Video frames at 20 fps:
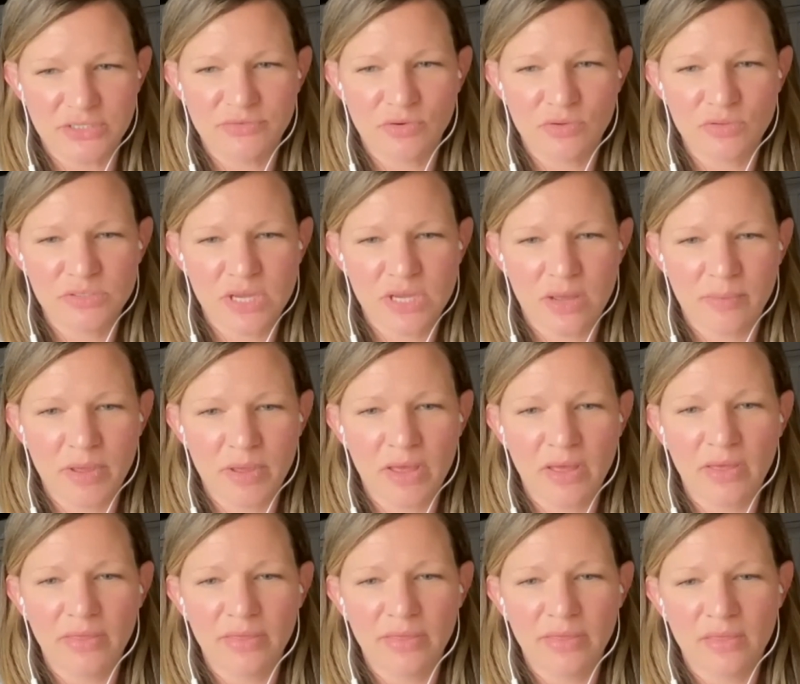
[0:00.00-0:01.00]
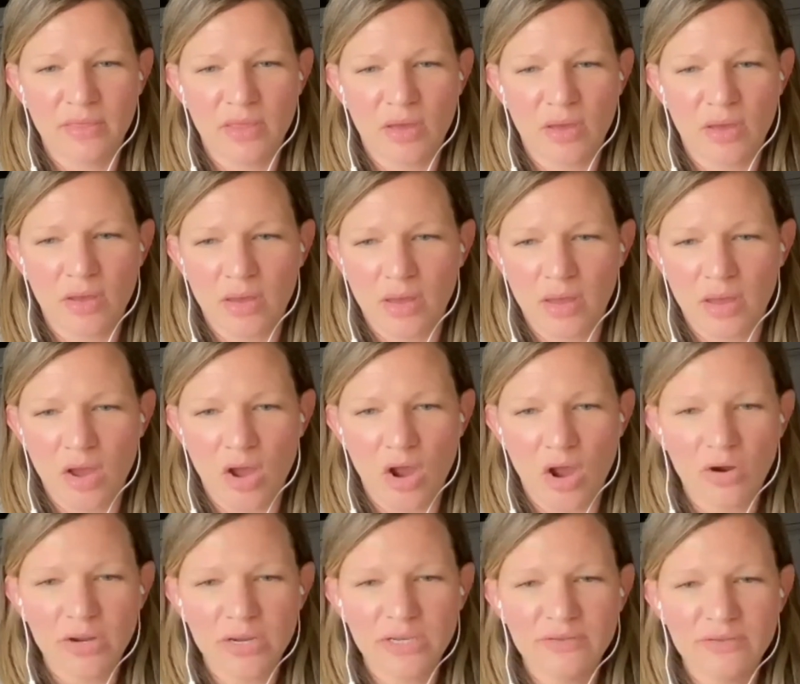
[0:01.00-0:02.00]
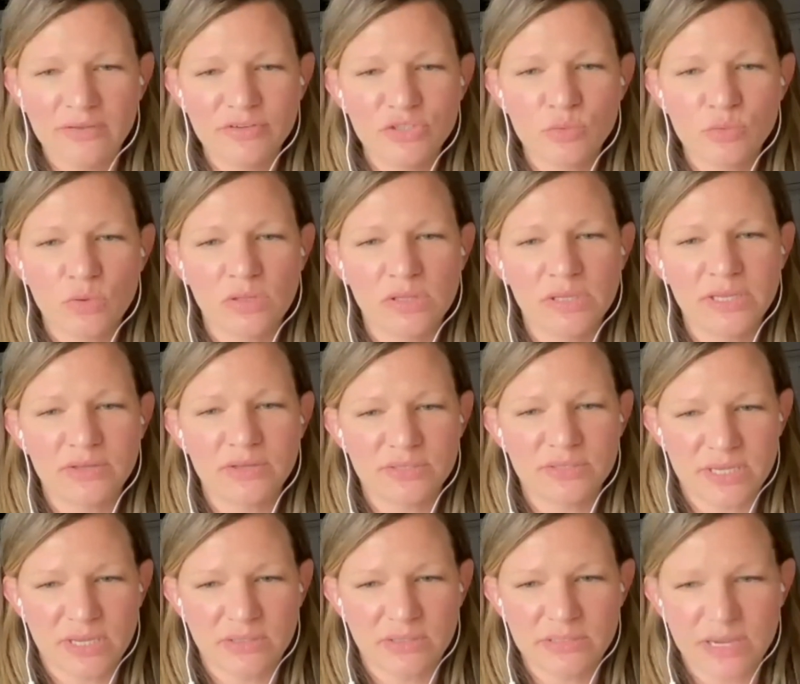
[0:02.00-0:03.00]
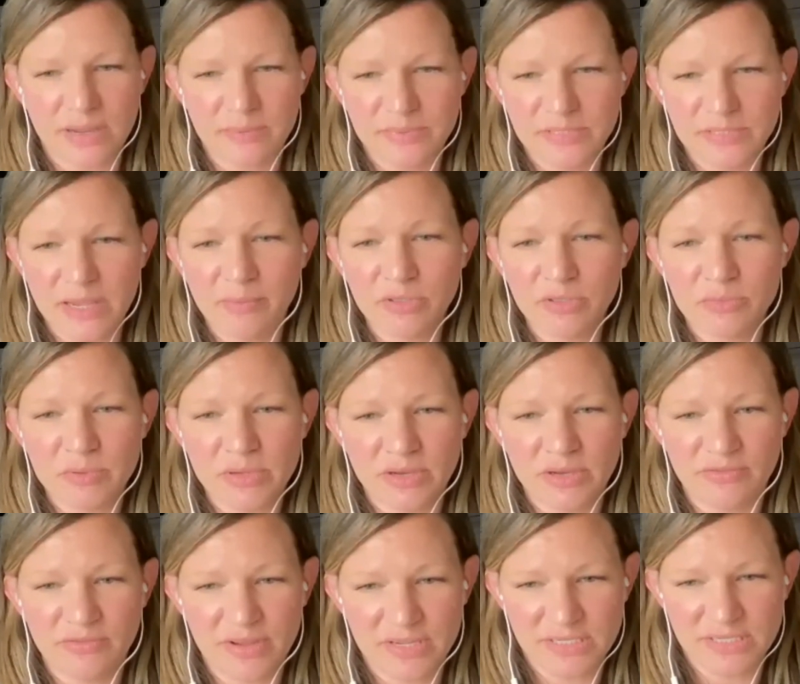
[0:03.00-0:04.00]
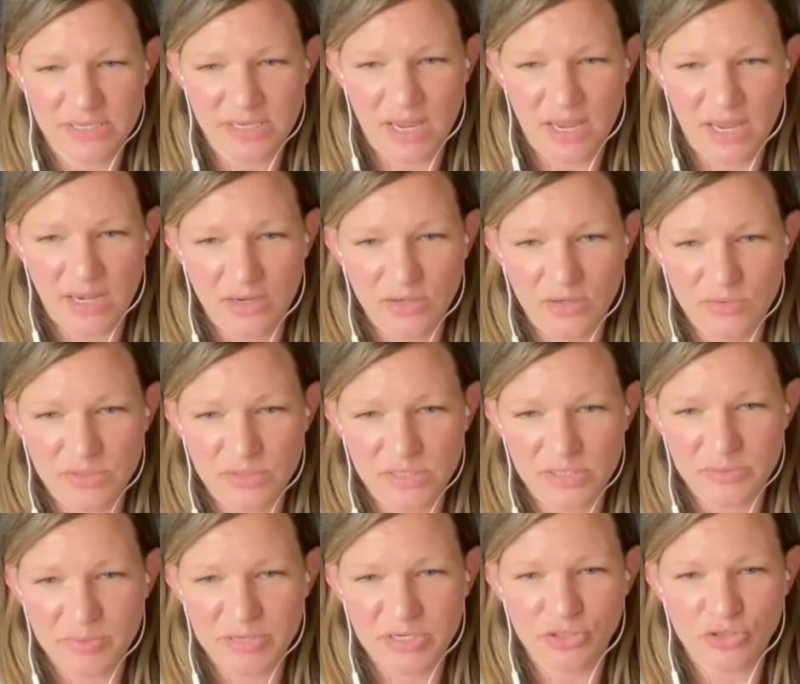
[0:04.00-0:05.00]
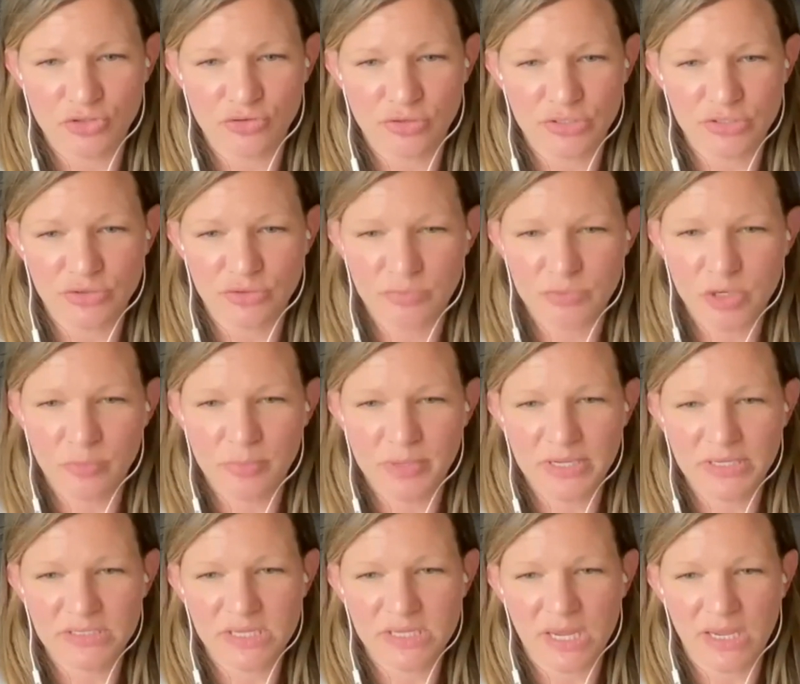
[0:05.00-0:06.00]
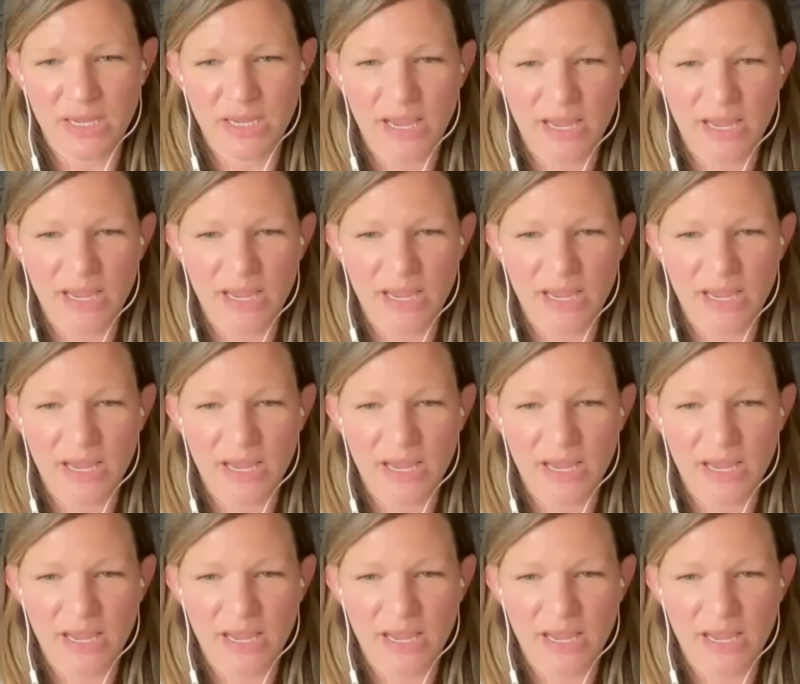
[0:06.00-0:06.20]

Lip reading: For Osama, are individual glial cell types able to be investigated using spatial transcriptomics, i.e.